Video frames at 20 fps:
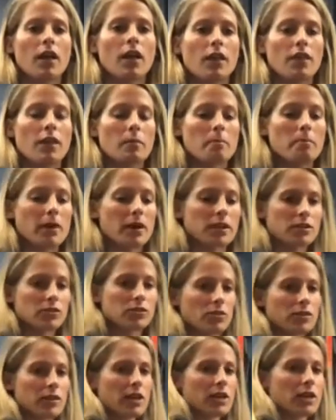the
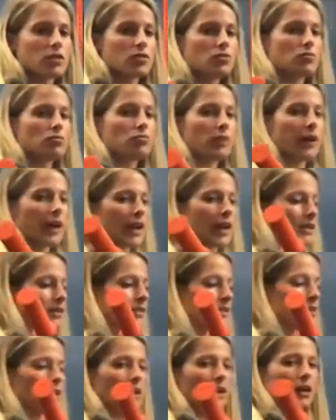muscle that is right
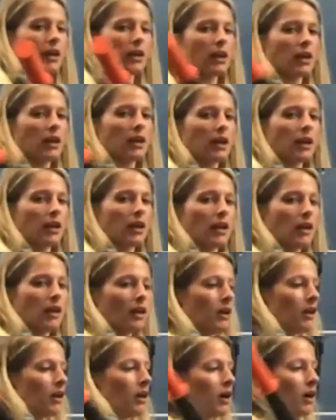
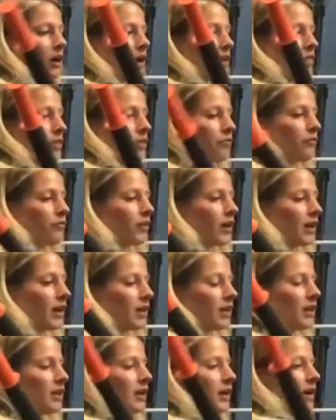on the
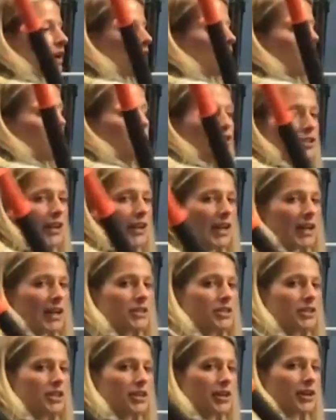front here called your
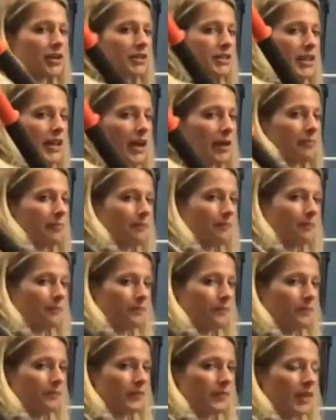anterior tib.
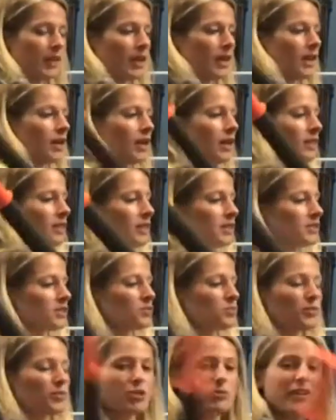This
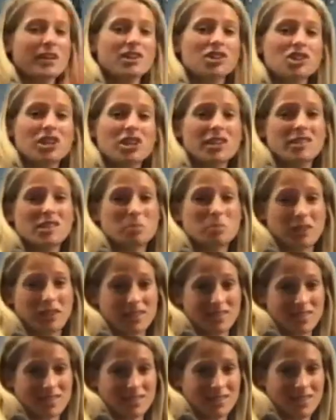is where you get shin
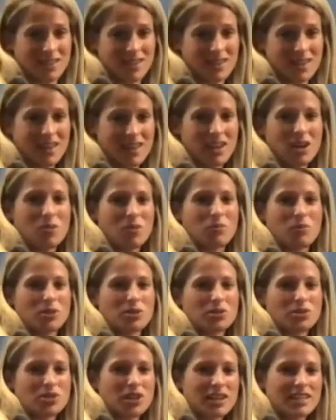splints. When
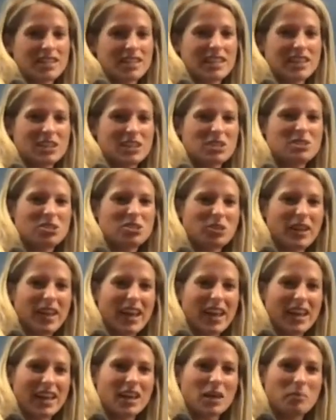you start to get those little
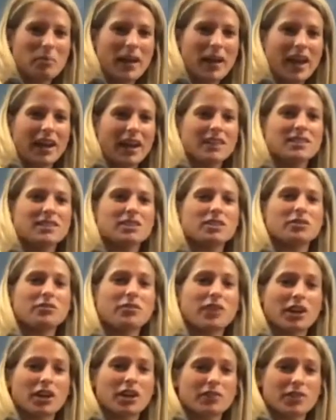achy pains in the
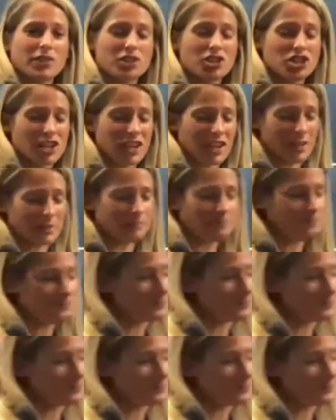front of your shin,